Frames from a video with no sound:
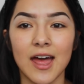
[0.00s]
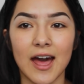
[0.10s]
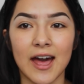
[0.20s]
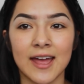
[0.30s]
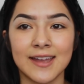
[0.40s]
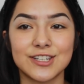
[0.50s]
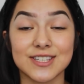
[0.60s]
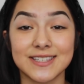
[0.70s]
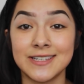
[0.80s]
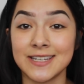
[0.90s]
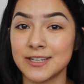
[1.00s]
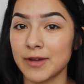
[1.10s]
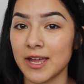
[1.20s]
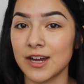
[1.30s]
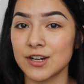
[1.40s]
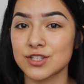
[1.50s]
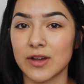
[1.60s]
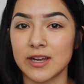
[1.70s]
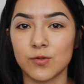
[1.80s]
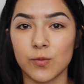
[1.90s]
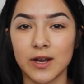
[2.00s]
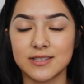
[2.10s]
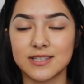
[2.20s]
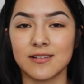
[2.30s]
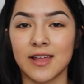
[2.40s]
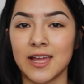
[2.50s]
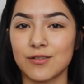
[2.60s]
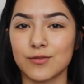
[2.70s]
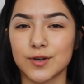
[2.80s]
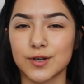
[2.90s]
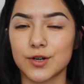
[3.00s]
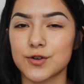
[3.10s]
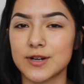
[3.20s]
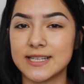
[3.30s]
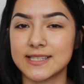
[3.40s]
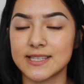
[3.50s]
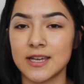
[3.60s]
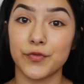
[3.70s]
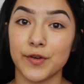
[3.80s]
I just did my hair so I didn't want to like crease it.